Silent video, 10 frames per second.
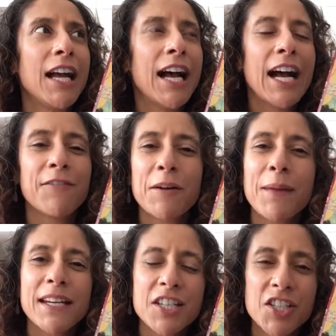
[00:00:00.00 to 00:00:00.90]
have I
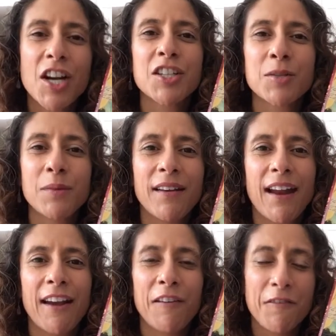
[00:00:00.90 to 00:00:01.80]
made a judgment
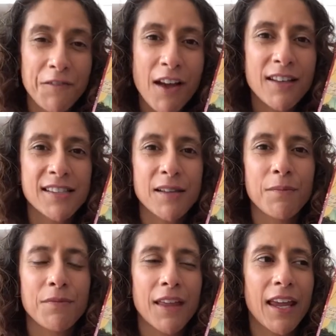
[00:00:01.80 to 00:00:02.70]
and inferred
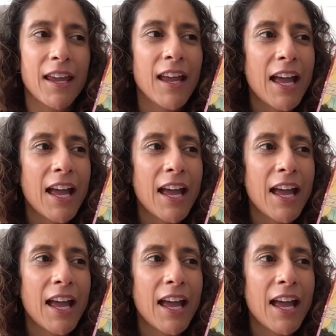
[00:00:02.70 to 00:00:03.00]
something?